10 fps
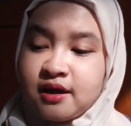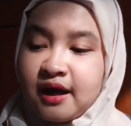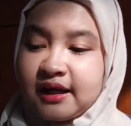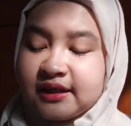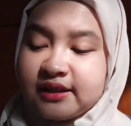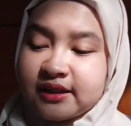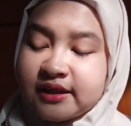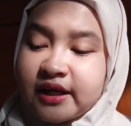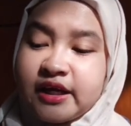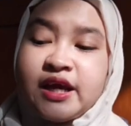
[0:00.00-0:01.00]
And
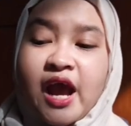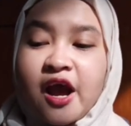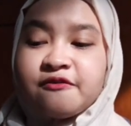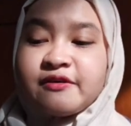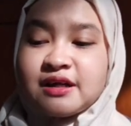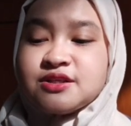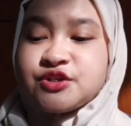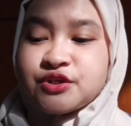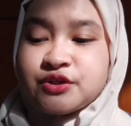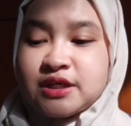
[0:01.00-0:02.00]
EFL
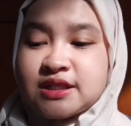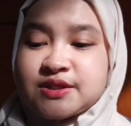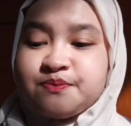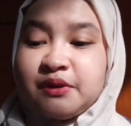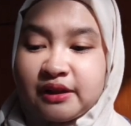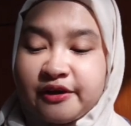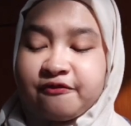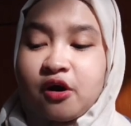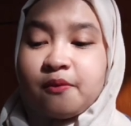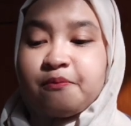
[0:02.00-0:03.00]
students' belief
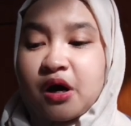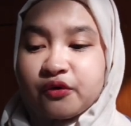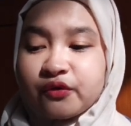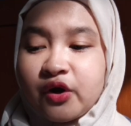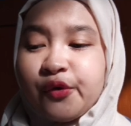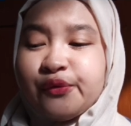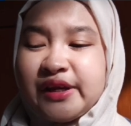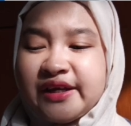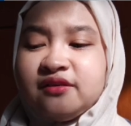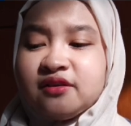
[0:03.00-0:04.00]
about how
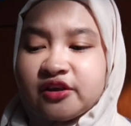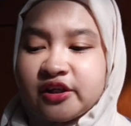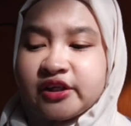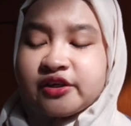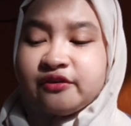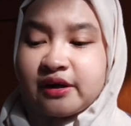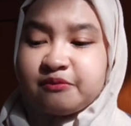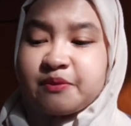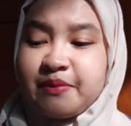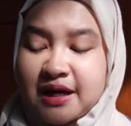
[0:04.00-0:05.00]
they learn
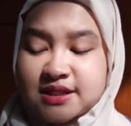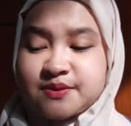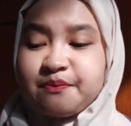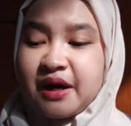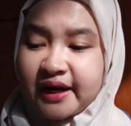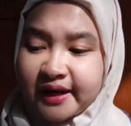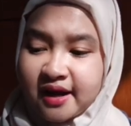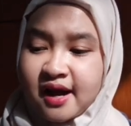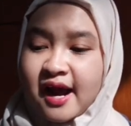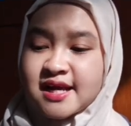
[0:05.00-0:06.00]
grammar best by
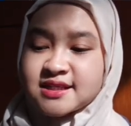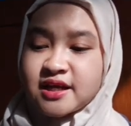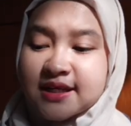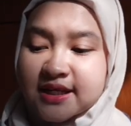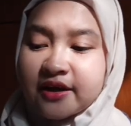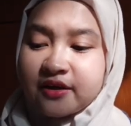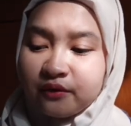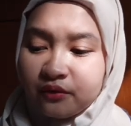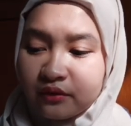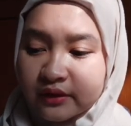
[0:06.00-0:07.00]

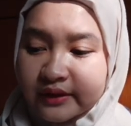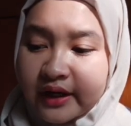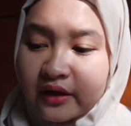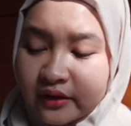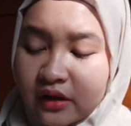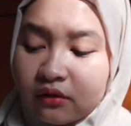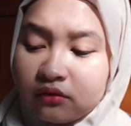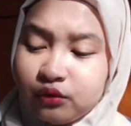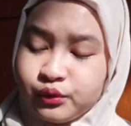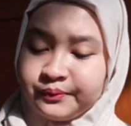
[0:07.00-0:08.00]
Isegul
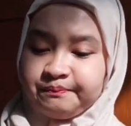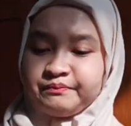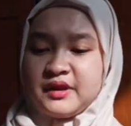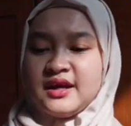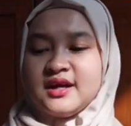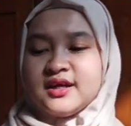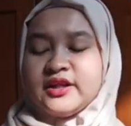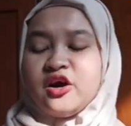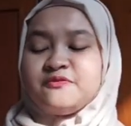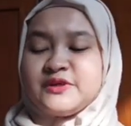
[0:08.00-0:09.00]
Daloglu.
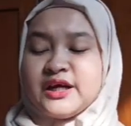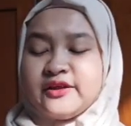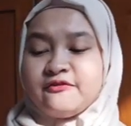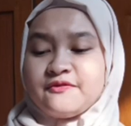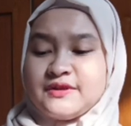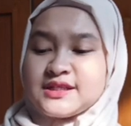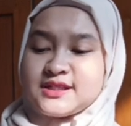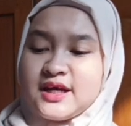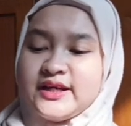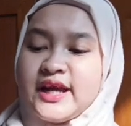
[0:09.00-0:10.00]
The objective of this
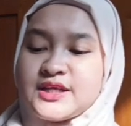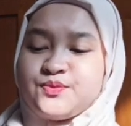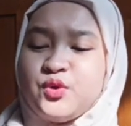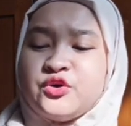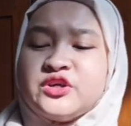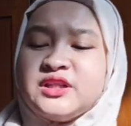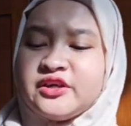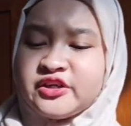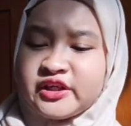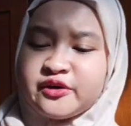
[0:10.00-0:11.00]
study explore
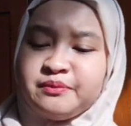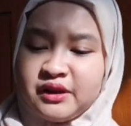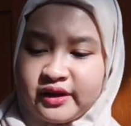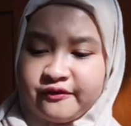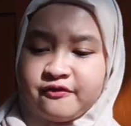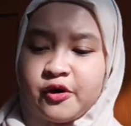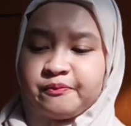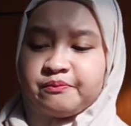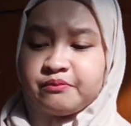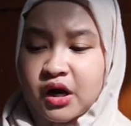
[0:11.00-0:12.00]
learner belief
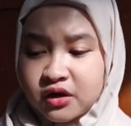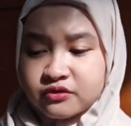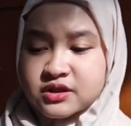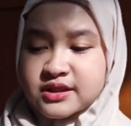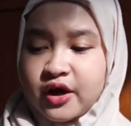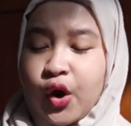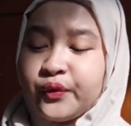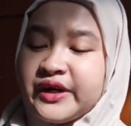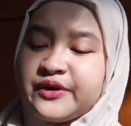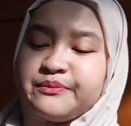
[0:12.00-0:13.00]
about how
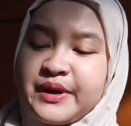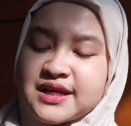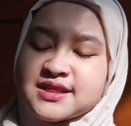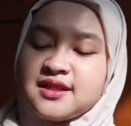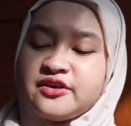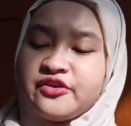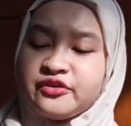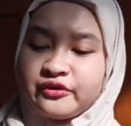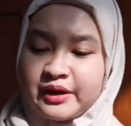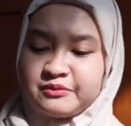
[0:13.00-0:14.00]
they best learn
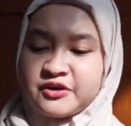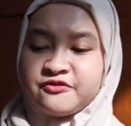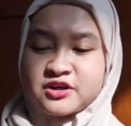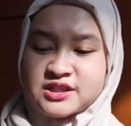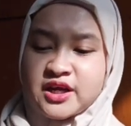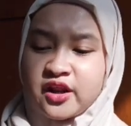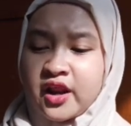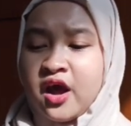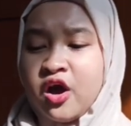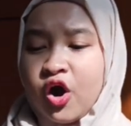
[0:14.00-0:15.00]
grammar, focusing
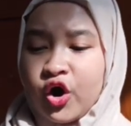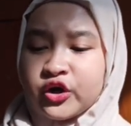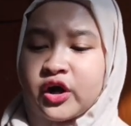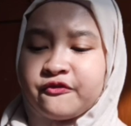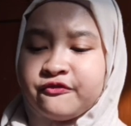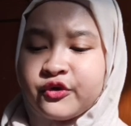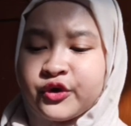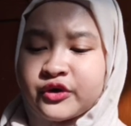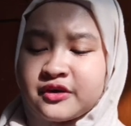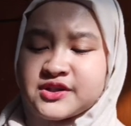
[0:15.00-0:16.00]
on
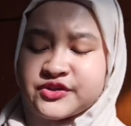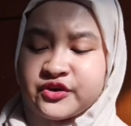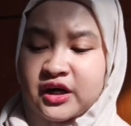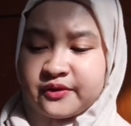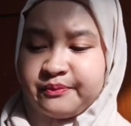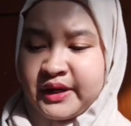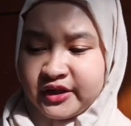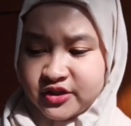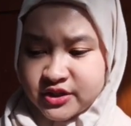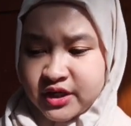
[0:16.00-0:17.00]
four construct
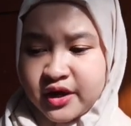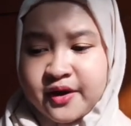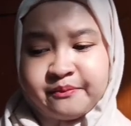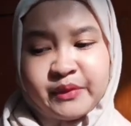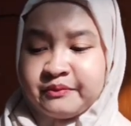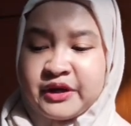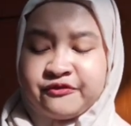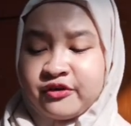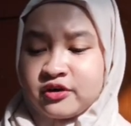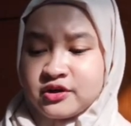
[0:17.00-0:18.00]
pairs: meaning
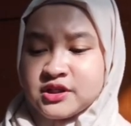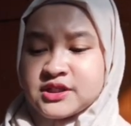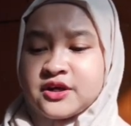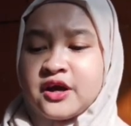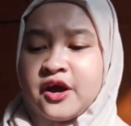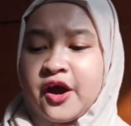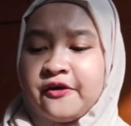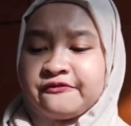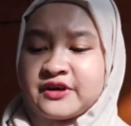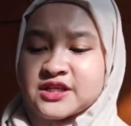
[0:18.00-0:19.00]
focus
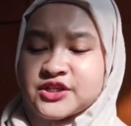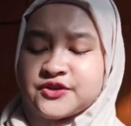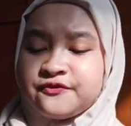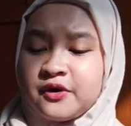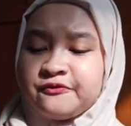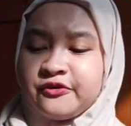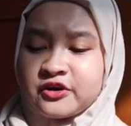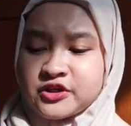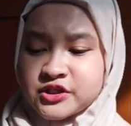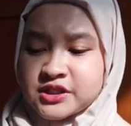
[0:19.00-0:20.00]
versus form
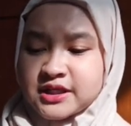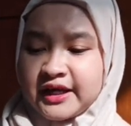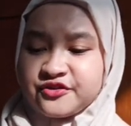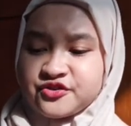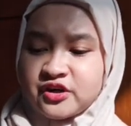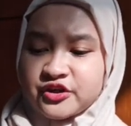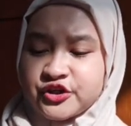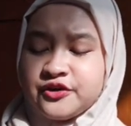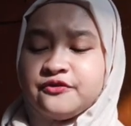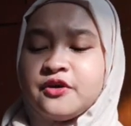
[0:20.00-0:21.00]
focus
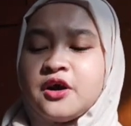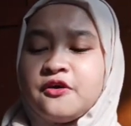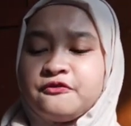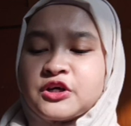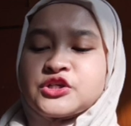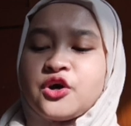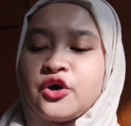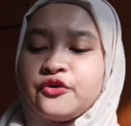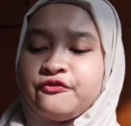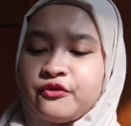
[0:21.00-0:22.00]
instruction, focus
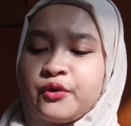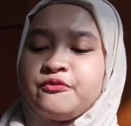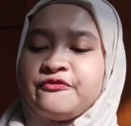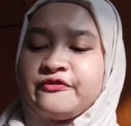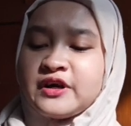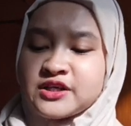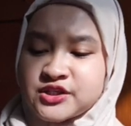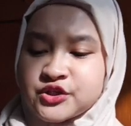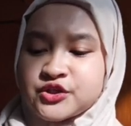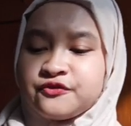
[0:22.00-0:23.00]
on form
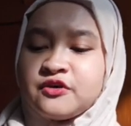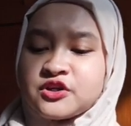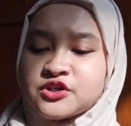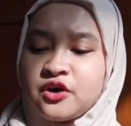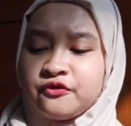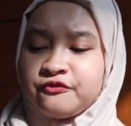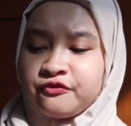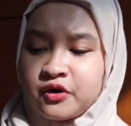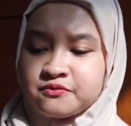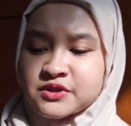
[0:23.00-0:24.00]
versus focus on
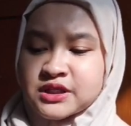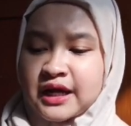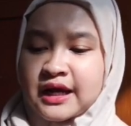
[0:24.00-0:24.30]
forms,